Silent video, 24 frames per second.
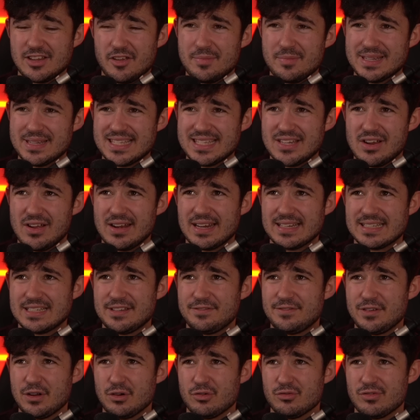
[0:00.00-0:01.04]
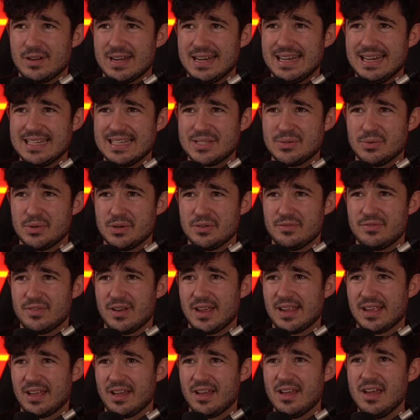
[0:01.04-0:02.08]
I've been starting to feel really sort of
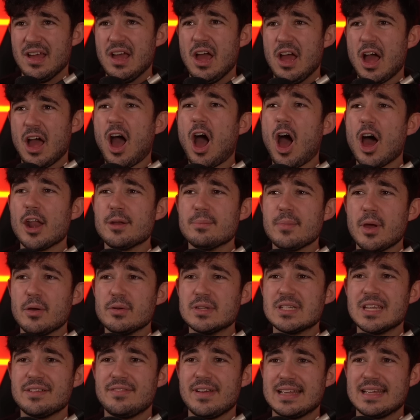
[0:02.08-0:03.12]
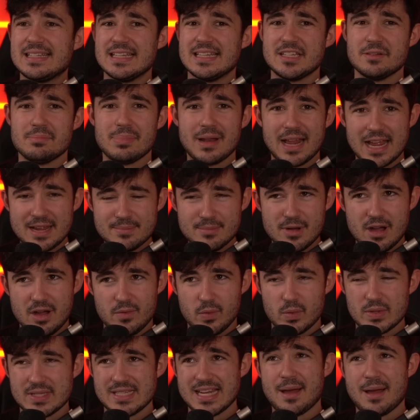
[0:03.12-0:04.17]
like unmotivated to play
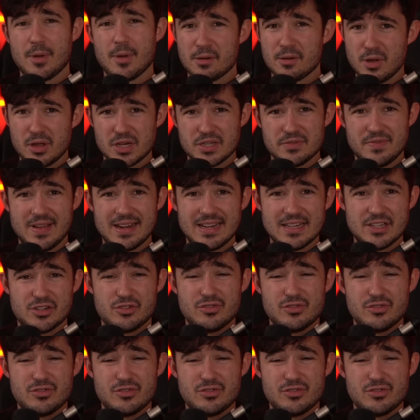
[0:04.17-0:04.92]
Marvel Snap, unmotivated to